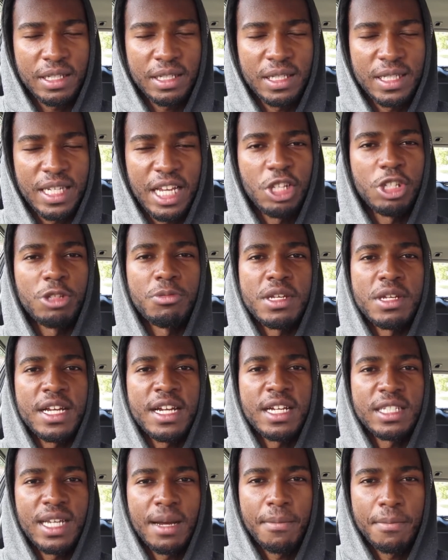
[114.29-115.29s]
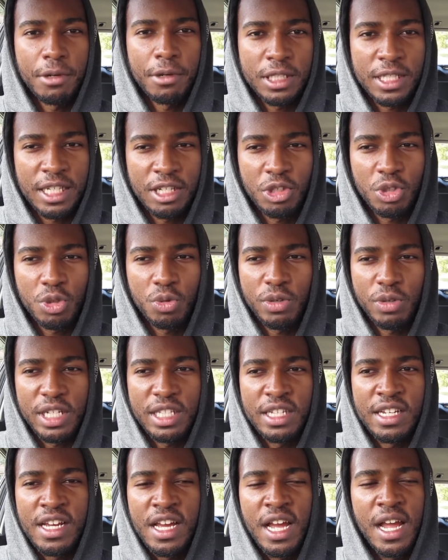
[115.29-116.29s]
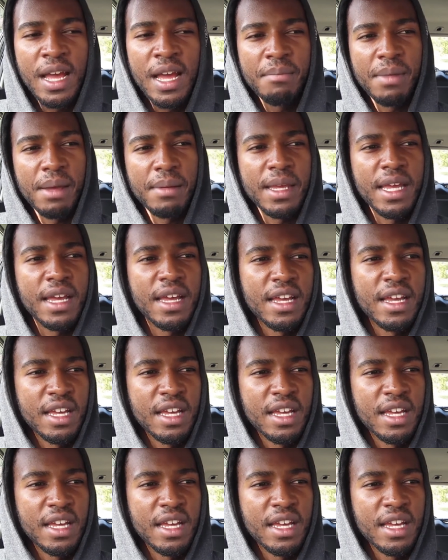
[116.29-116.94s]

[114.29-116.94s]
Because I used to be the type of person I used to read maybe